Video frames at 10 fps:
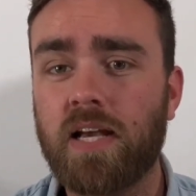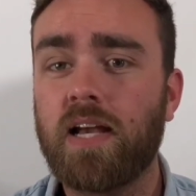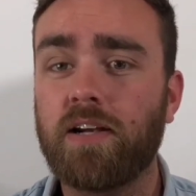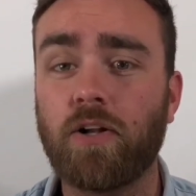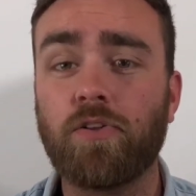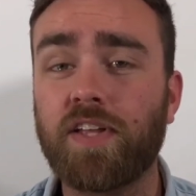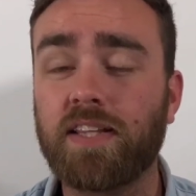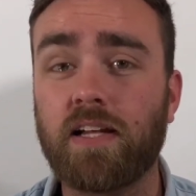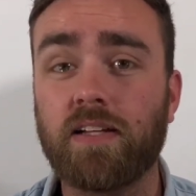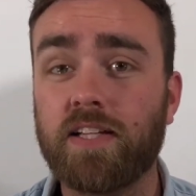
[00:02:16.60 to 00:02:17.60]
Another
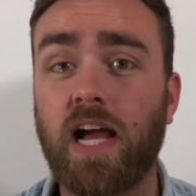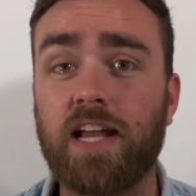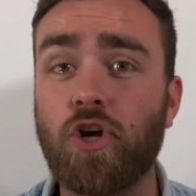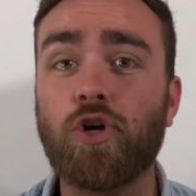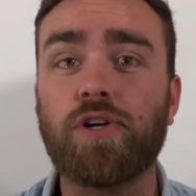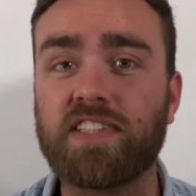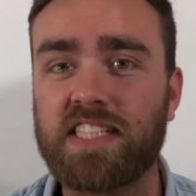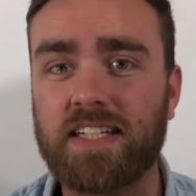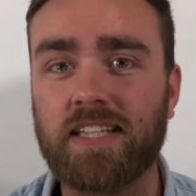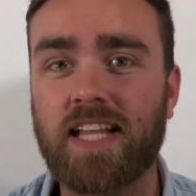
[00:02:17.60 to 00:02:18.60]
thing that I know you've
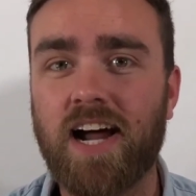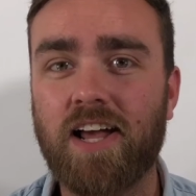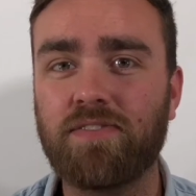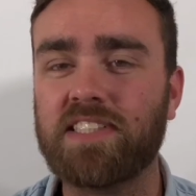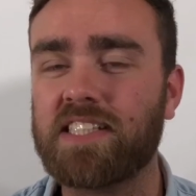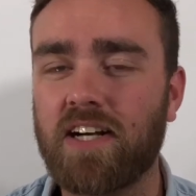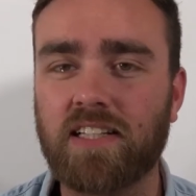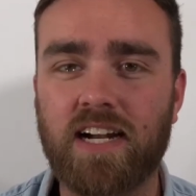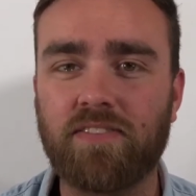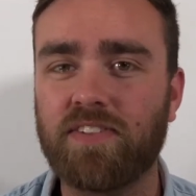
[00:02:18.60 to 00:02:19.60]
seen a lot of, you saw a
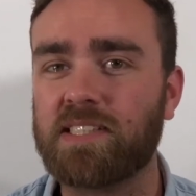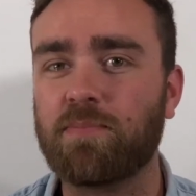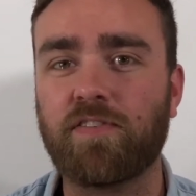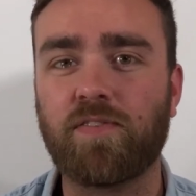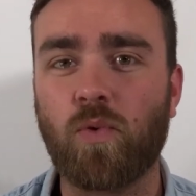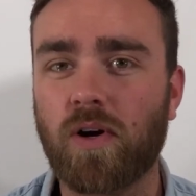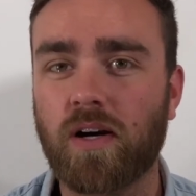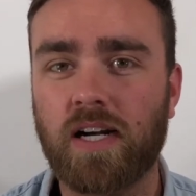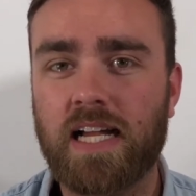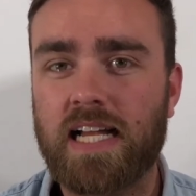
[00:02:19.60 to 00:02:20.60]
lot of this
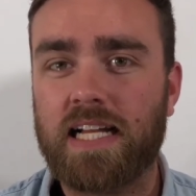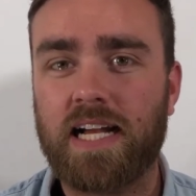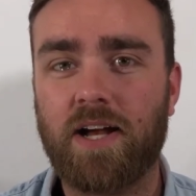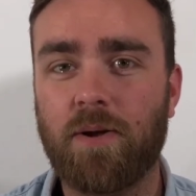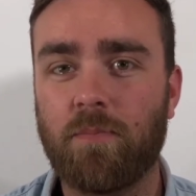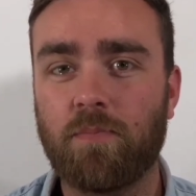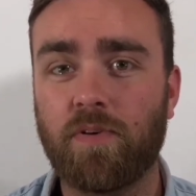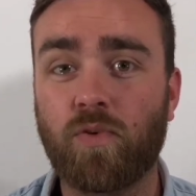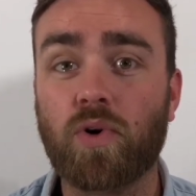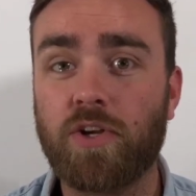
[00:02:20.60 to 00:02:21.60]
before
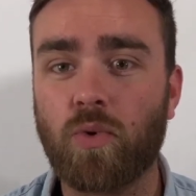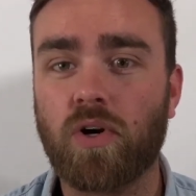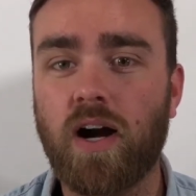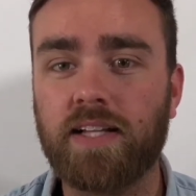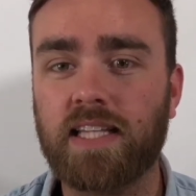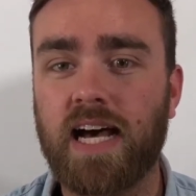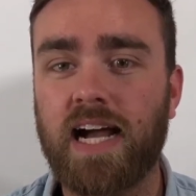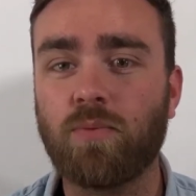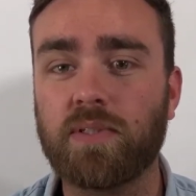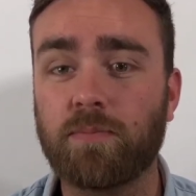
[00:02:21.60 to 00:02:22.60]
you were
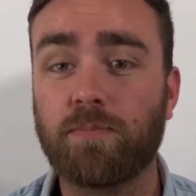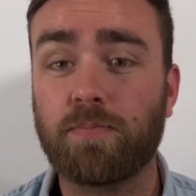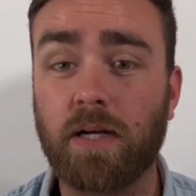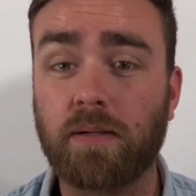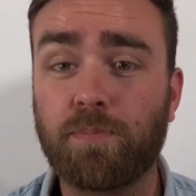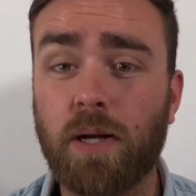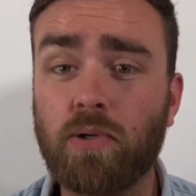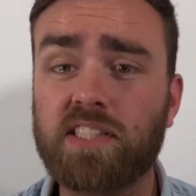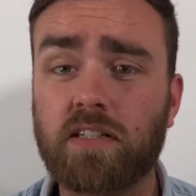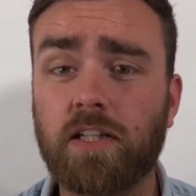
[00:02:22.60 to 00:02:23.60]
online, but
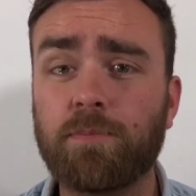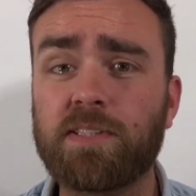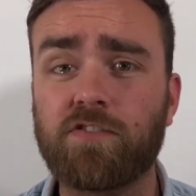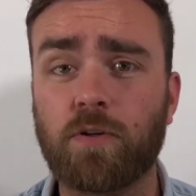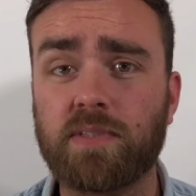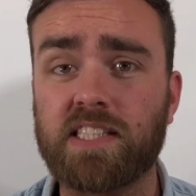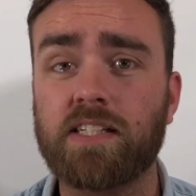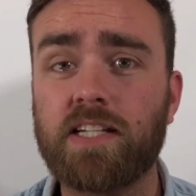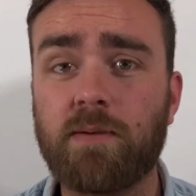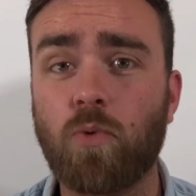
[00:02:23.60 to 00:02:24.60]
post clips from
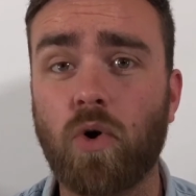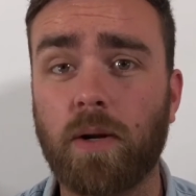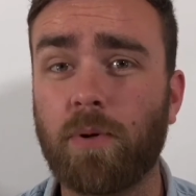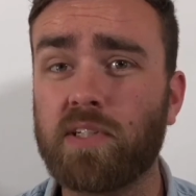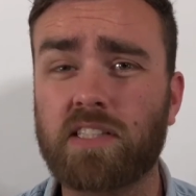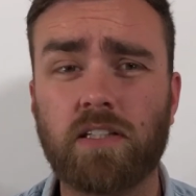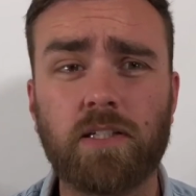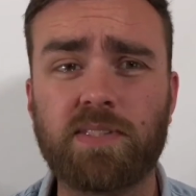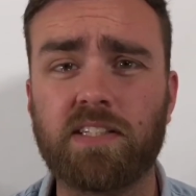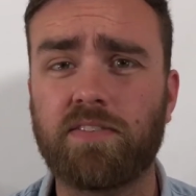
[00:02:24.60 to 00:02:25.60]
Sunday morning, post
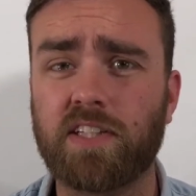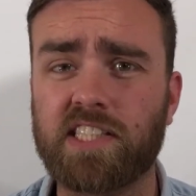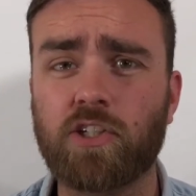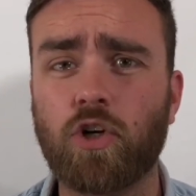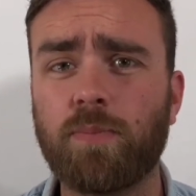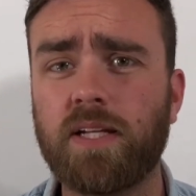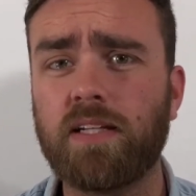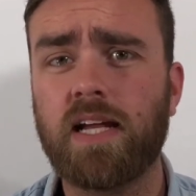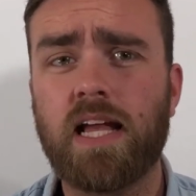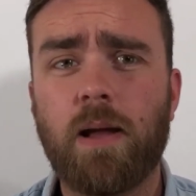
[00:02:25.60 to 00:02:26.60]
clips of the
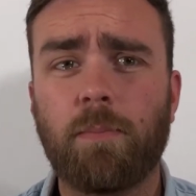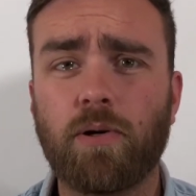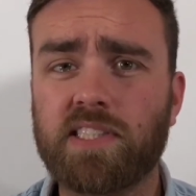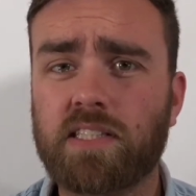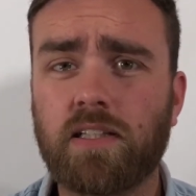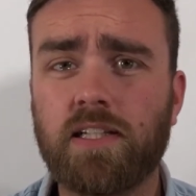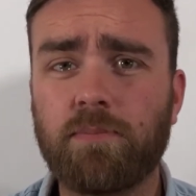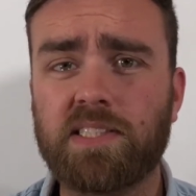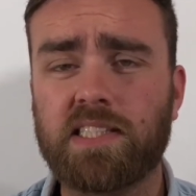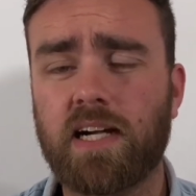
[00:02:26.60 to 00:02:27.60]
sermon, post
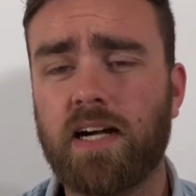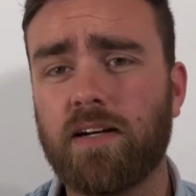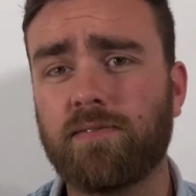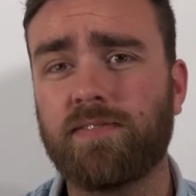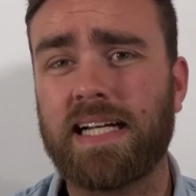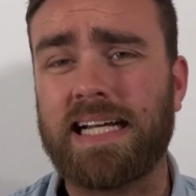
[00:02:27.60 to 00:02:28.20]
clips of